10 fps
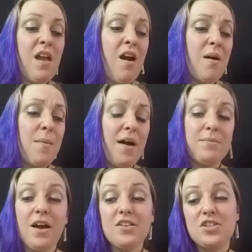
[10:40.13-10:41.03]
Um,
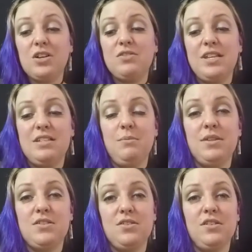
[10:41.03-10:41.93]
I'm not sure if Tasty
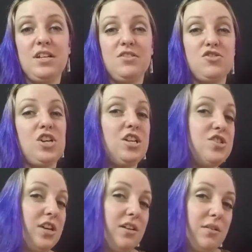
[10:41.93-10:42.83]
Minstrel is
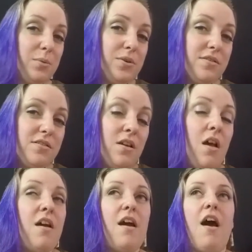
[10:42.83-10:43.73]
changing any of the rules.
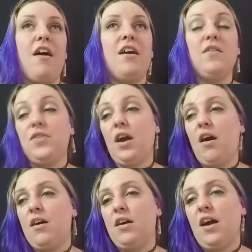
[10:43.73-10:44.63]
Uh, if they
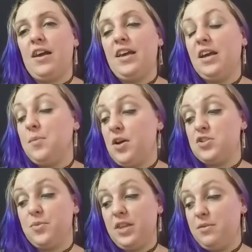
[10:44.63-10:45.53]
are, I can't
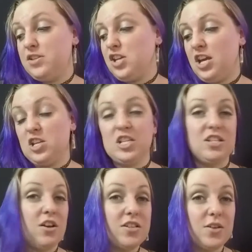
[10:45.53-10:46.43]
imagine what they would change.
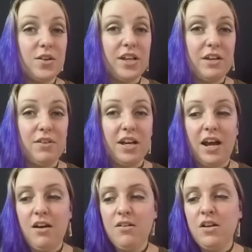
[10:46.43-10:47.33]
It's also clean right
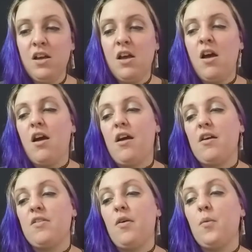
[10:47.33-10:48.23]
now.
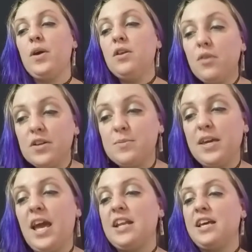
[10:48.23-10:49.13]
Uh, the Windrose
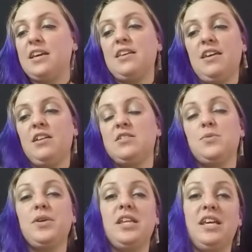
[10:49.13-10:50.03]
mechanic, it's
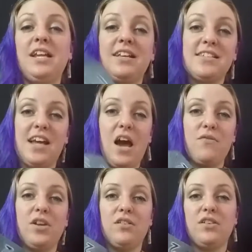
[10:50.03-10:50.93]
really nice to
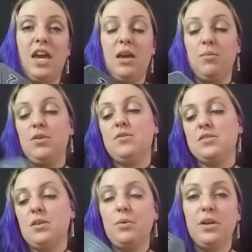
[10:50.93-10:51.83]
have another game
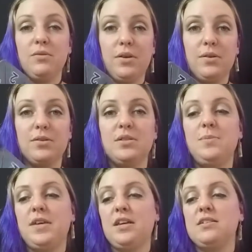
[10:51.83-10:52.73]
use the Windrose
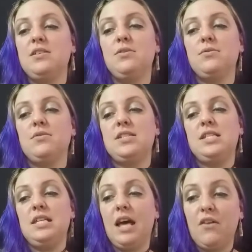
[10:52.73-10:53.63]
because you don't
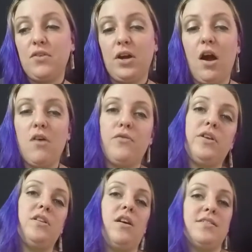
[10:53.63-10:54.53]
see that very
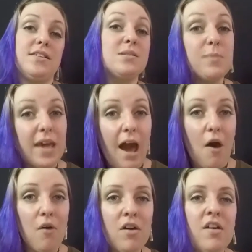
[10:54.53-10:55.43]
often, not since
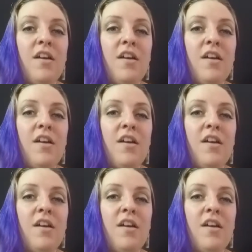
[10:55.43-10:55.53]
Macao.